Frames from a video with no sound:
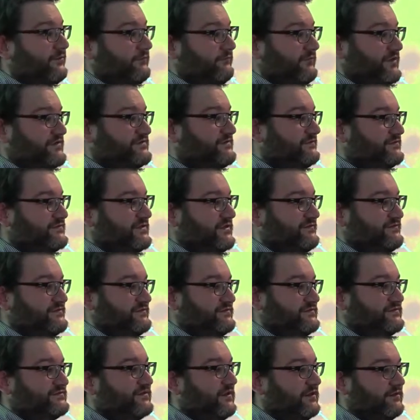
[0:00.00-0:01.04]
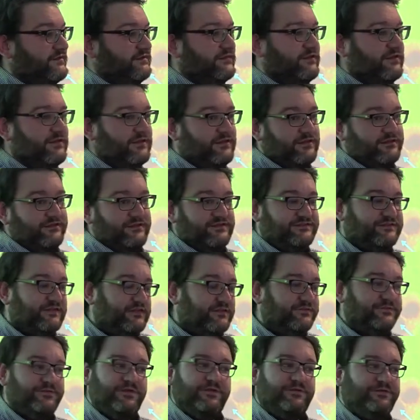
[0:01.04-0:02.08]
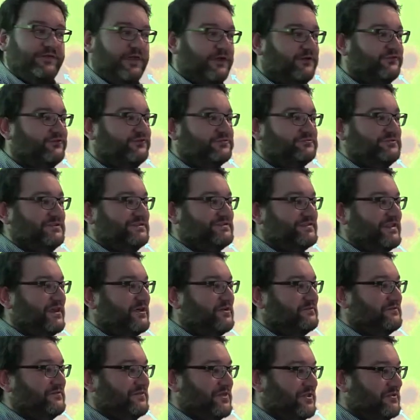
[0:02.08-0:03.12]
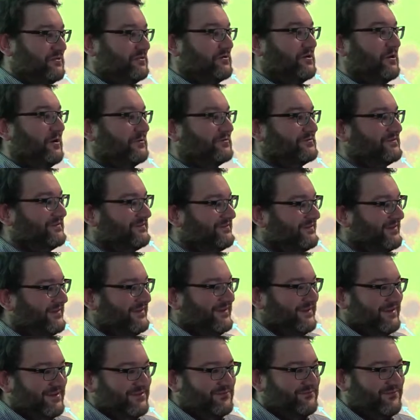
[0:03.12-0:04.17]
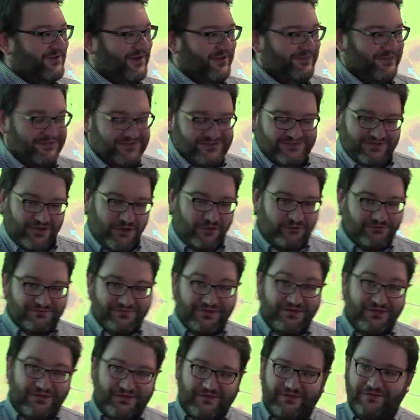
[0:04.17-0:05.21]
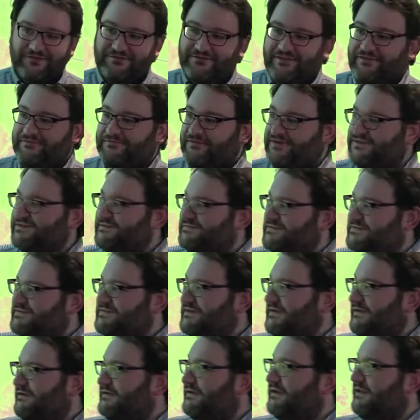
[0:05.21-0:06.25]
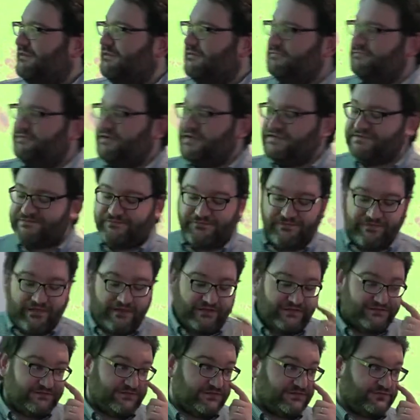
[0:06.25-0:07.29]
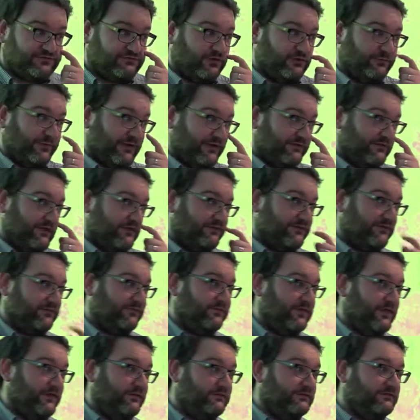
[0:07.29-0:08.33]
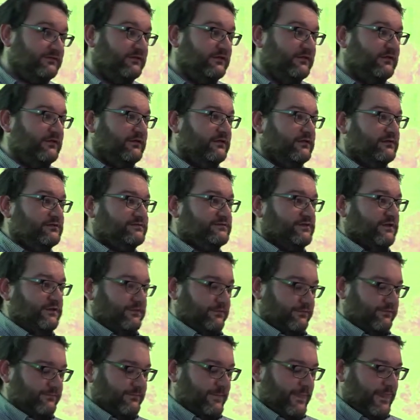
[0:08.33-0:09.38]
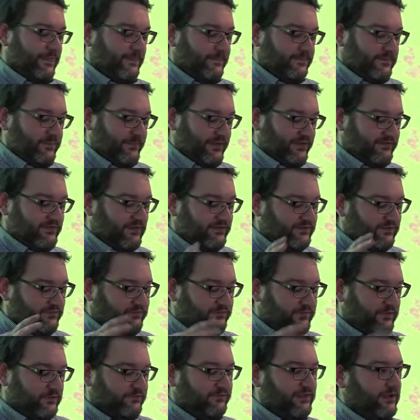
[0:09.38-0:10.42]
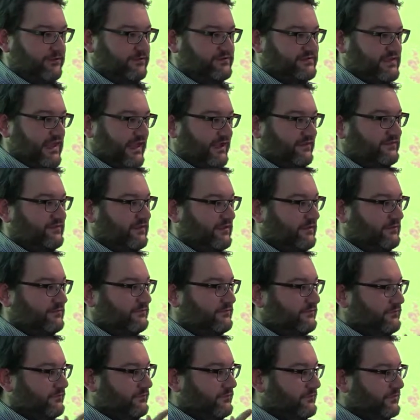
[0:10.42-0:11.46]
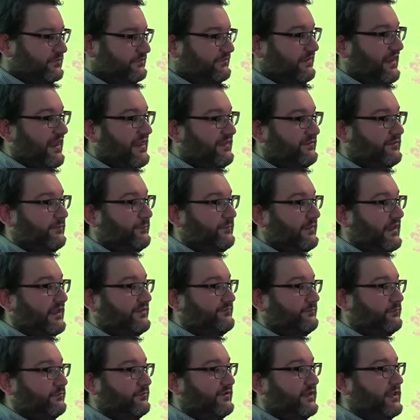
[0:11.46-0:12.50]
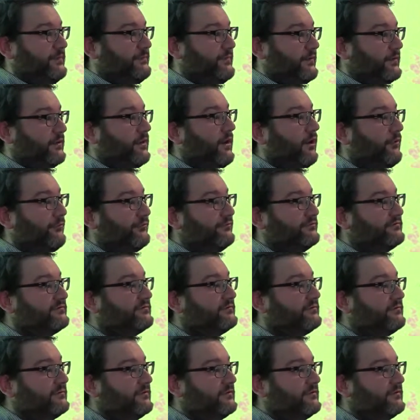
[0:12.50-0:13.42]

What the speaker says: the rest of the surface of the sun. They're still a few thousand degrees Kelvin. They're not cold, but they're just colder than the rest of the sun. And the reason for that is the strong magnetic field. So the magnetic field there is acting to contain the plasma and keep it cold.